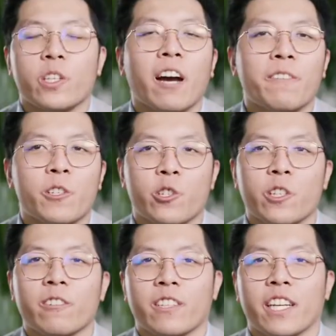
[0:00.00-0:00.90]
You have a
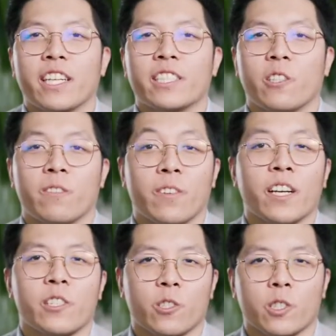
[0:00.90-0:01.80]
duty of care to
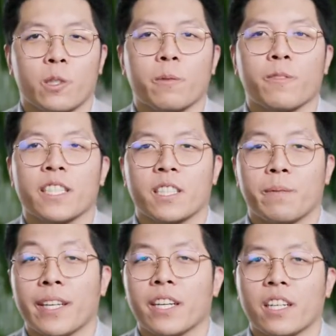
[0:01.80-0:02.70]
advise your supervisor
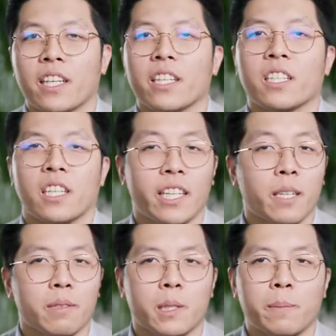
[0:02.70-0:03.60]
immediately,
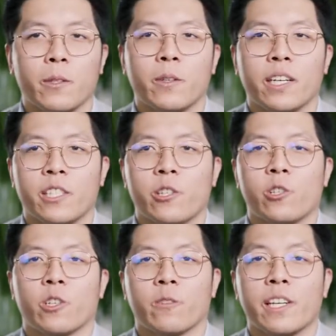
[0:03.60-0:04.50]
clean up the spill, and you
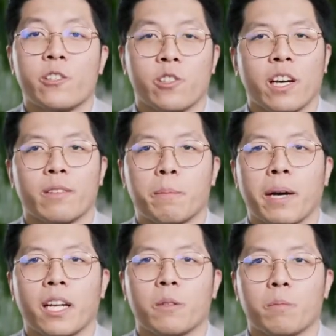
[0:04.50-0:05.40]
should arrange to have the
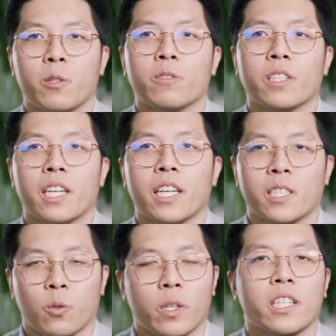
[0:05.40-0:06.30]
pallet moved
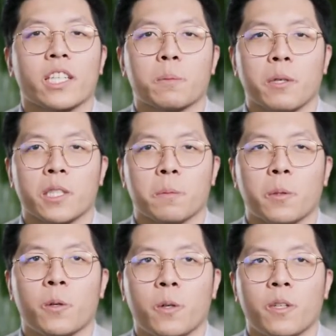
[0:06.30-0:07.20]
as quickly as
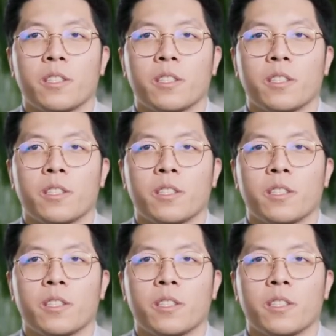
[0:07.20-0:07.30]
possible.